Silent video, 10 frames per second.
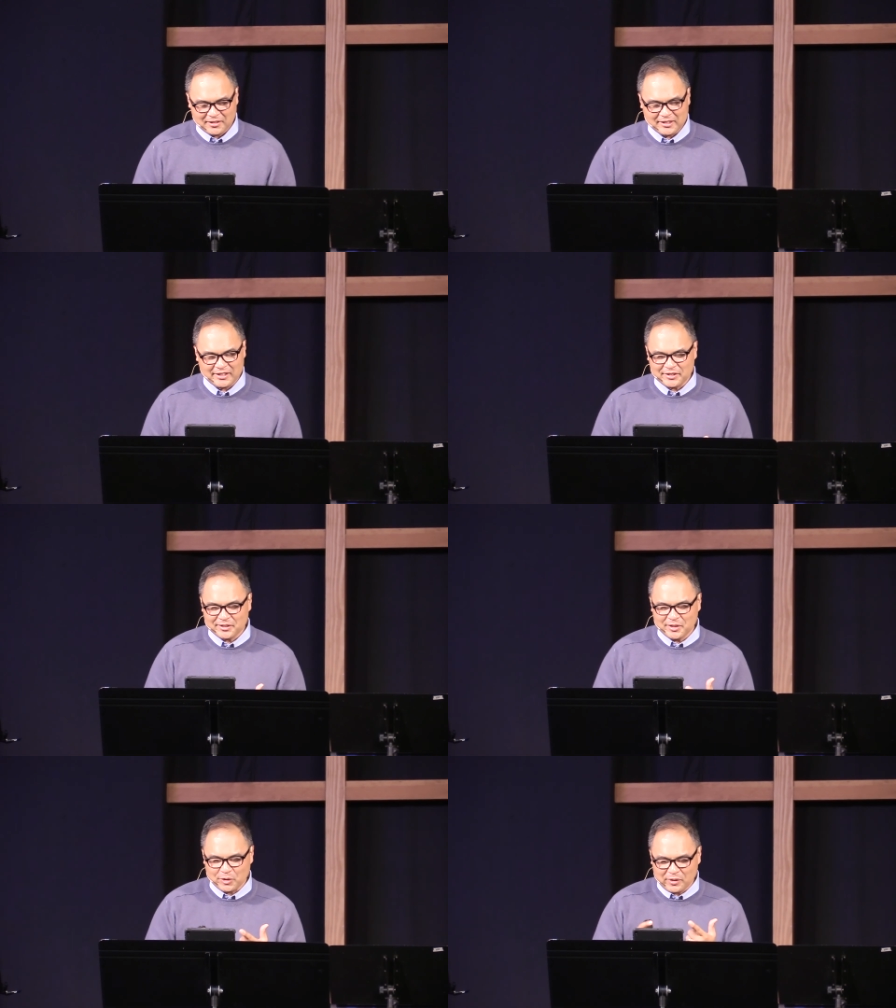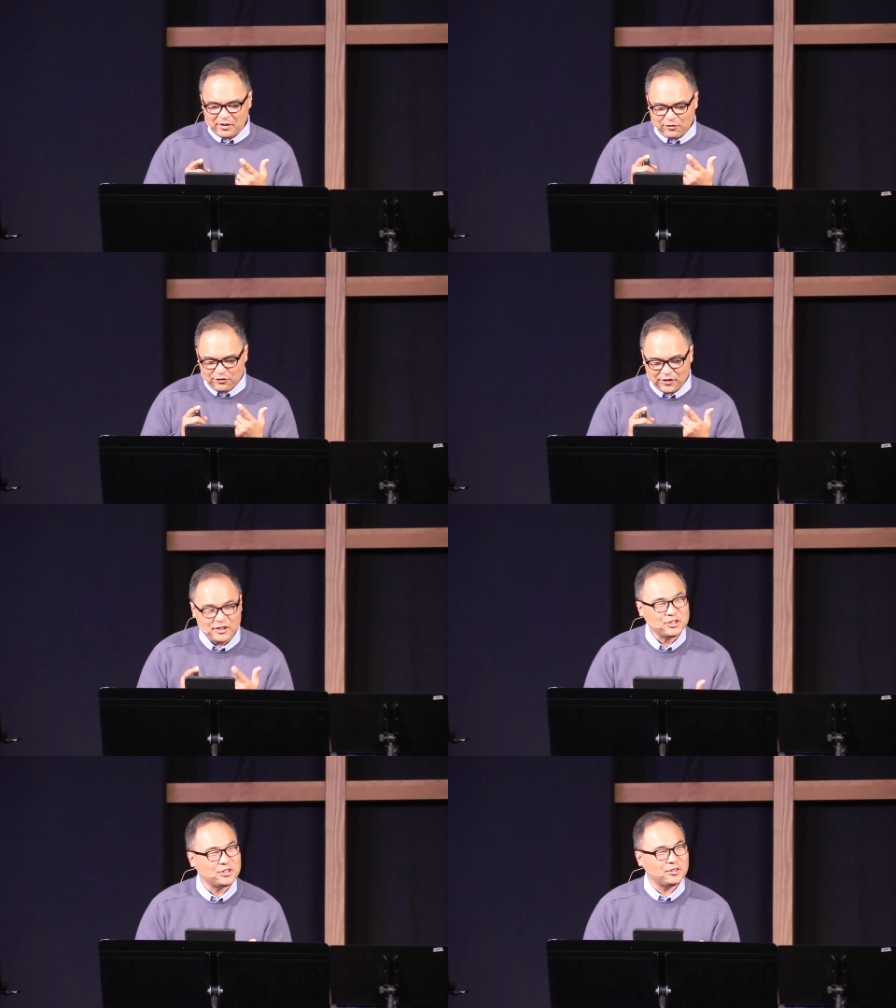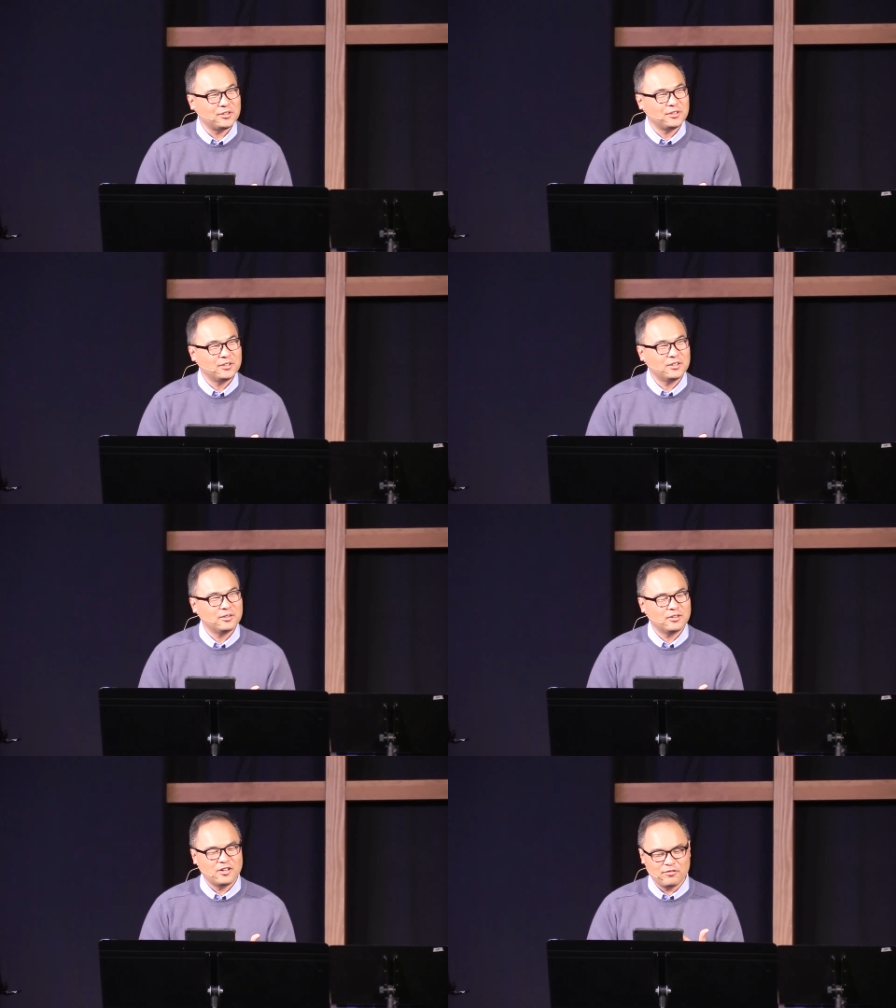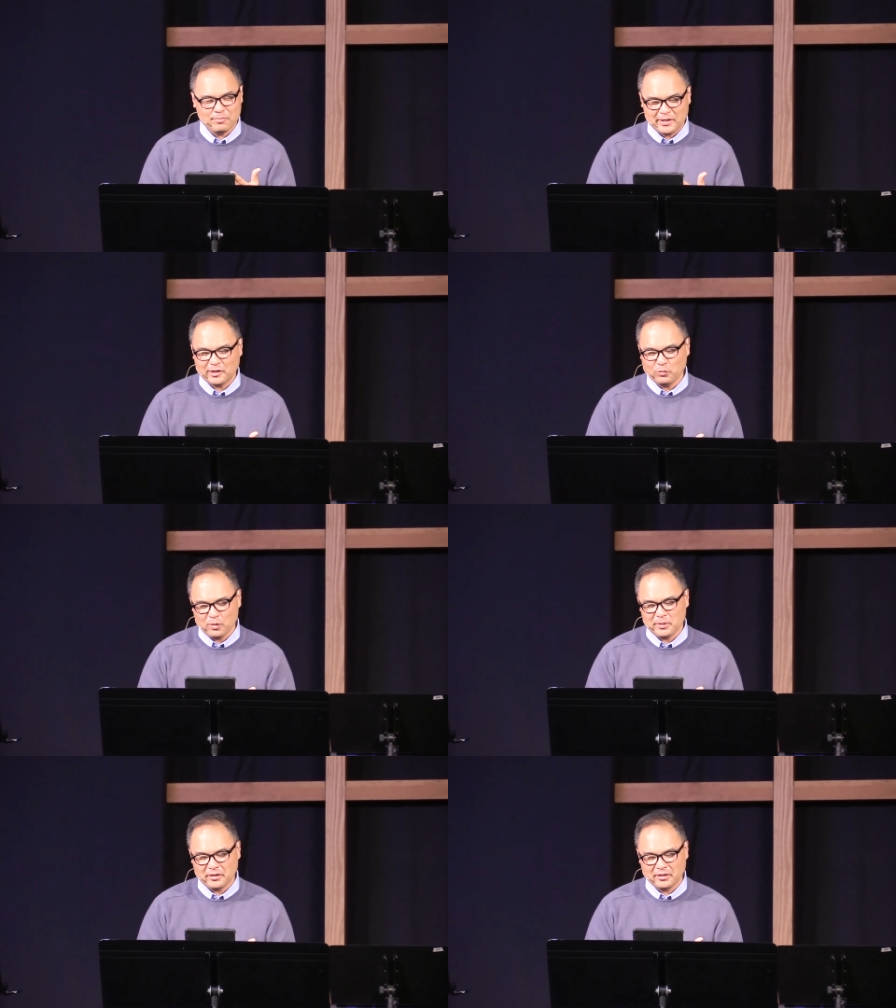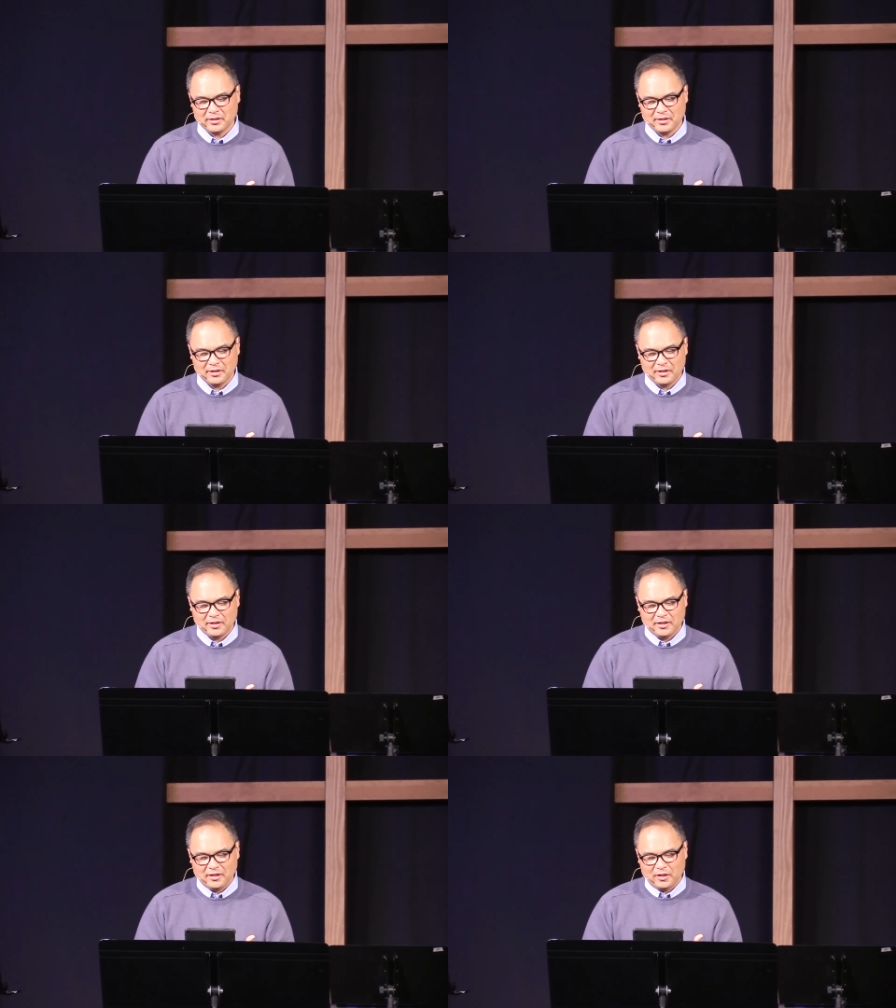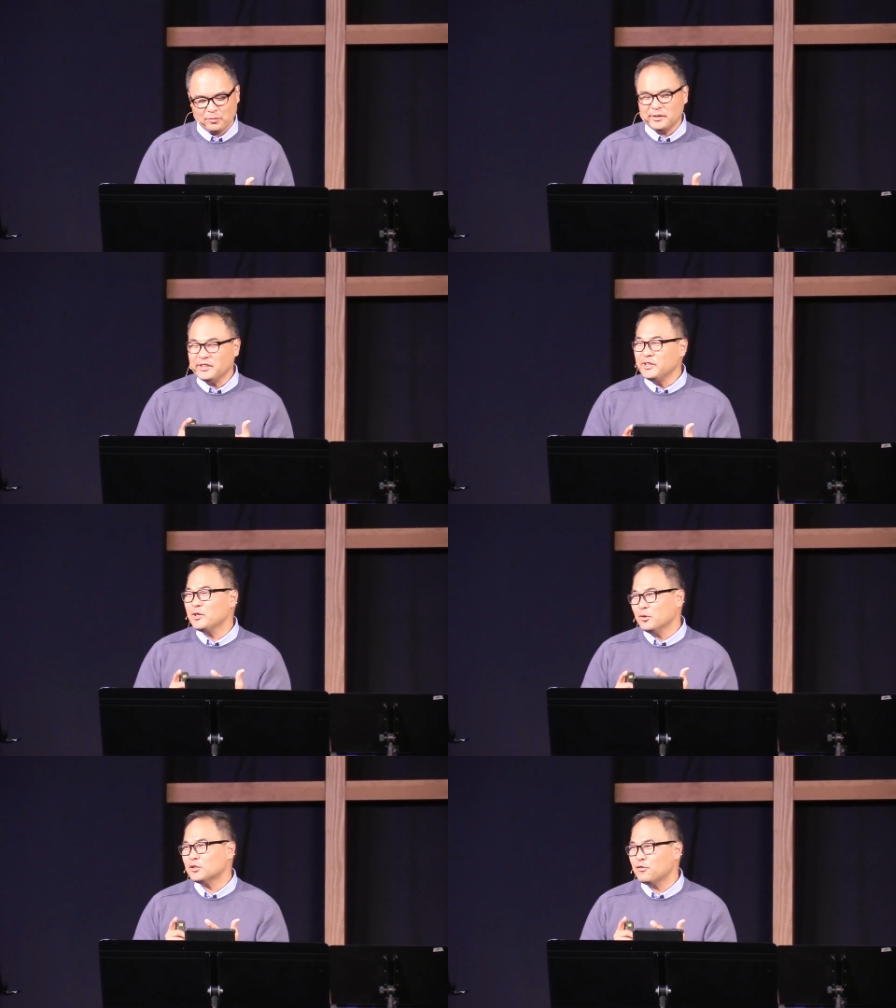he is the great fisher of men and women. When he goes